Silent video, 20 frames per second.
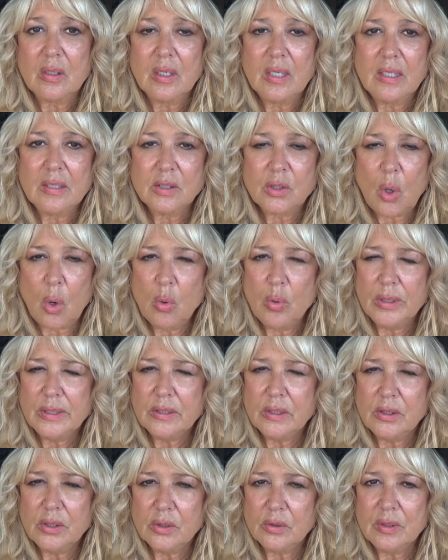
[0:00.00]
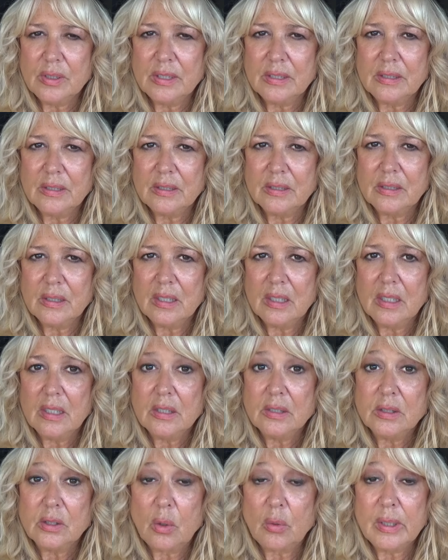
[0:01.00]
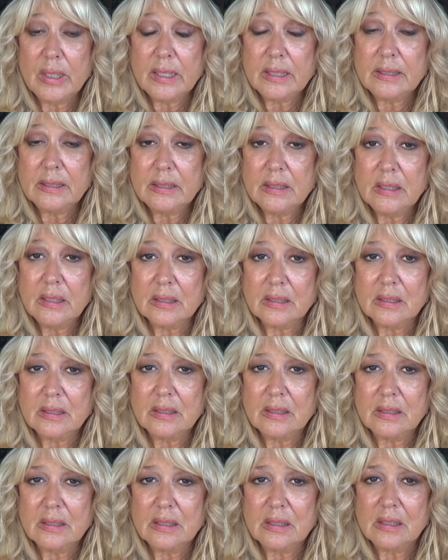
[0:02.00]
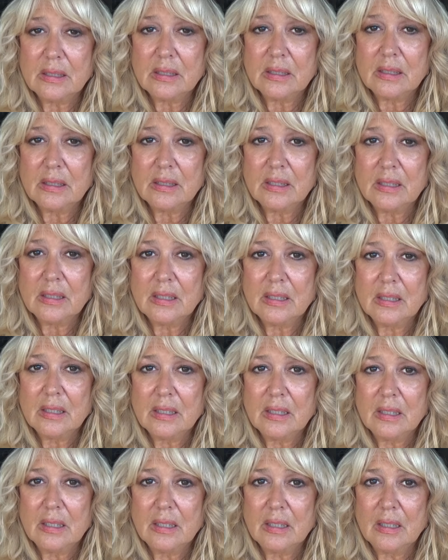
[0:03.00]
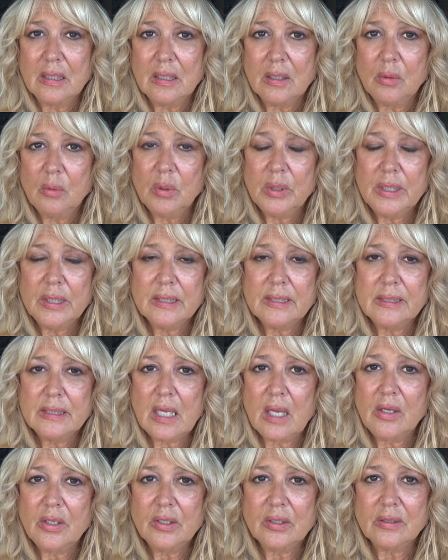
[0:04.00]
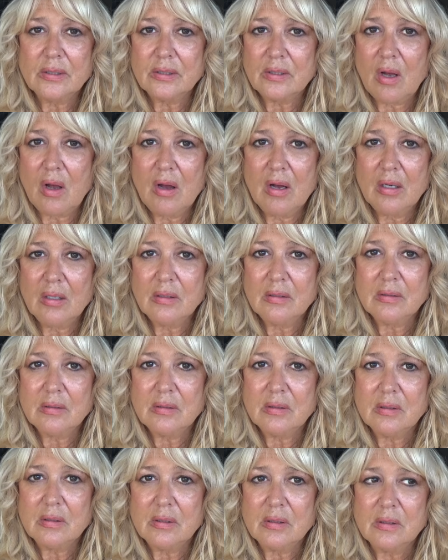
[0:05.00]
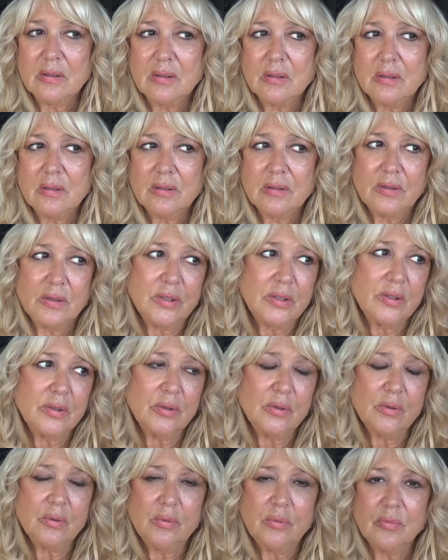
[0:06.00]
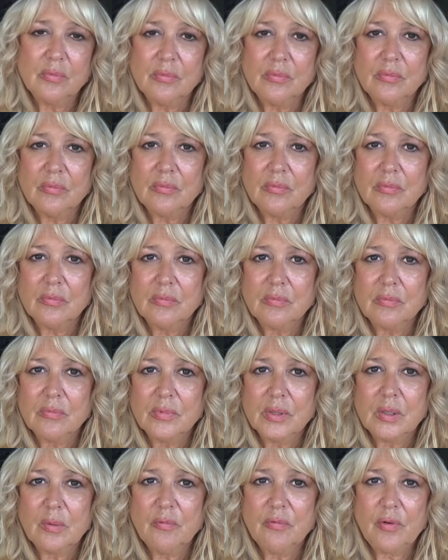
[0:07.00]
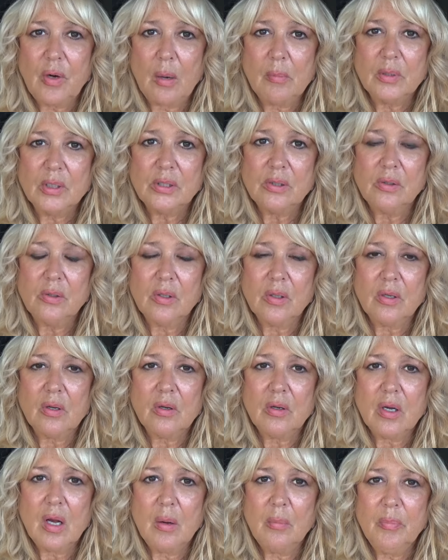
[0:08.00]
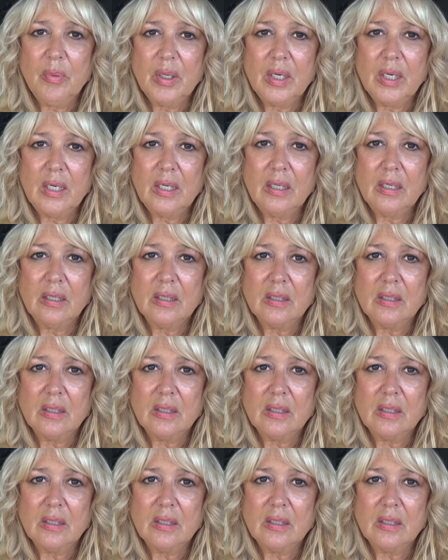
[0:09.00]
It's always a choice. So it exists. Will you sell your song to some pharmaceutical company